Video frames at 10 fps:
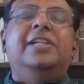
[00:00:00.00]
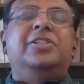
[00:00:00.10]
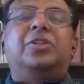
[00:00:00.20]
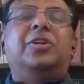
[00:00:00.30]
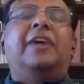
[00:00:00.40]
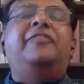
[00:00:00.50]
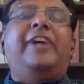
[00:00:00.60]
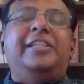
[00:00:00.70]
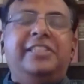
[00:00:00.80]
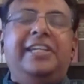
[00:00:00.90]
So a
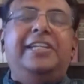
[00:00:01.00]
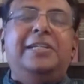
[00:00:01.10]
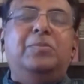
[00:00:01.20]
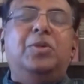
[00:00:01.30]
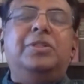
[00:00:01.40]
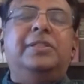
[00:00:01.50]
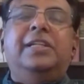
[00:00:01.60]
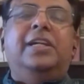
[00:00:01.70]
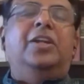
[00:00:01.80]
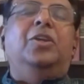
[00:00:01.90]
fascinating book,
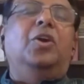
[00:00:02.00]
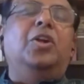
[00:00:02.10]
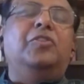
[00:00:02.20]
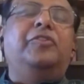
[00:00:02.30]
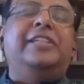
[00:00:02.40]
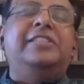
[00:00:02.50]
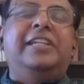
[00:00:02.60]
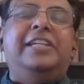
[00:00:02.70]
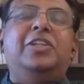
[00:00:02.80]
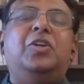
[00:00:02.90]
a lot of
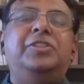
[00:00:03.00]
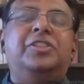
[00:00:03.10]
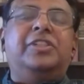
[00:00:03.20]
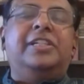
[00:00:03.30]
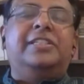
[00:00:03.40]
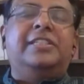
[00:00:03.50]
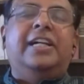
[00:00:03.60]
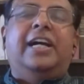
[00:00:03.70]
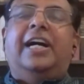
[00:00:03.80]
fascinating constructs